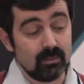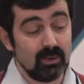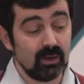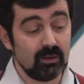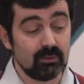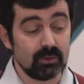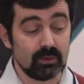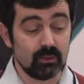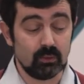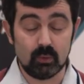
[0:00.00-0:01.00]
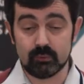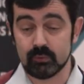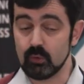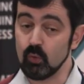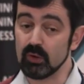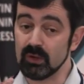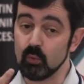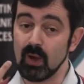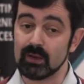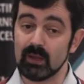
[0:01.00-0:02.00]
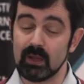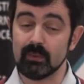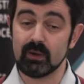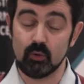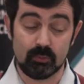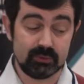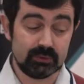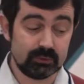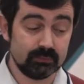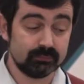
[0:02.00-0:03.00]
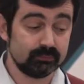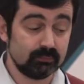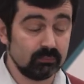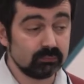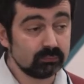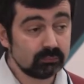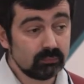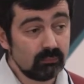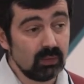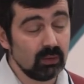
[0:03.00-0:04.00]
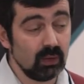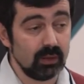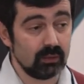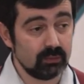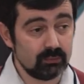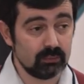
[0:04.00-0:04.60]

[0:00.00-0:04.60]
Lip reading: behavior of only one library objects, like